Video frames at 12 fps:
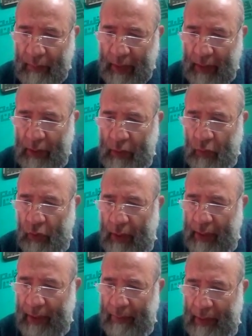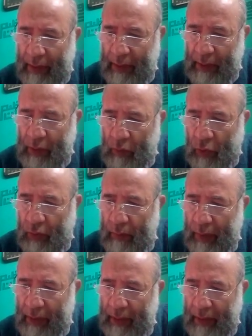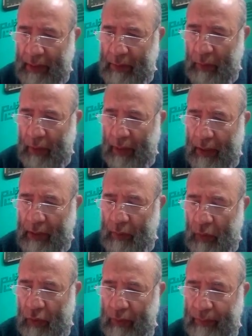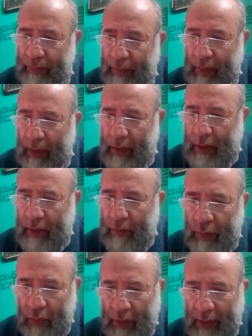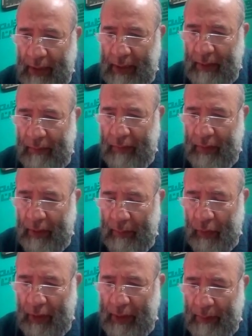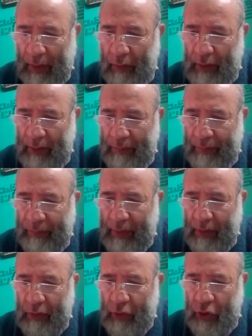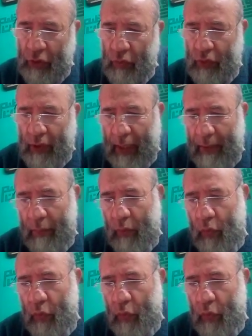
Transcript: R small, but R small, pure recessive. But what about genotype?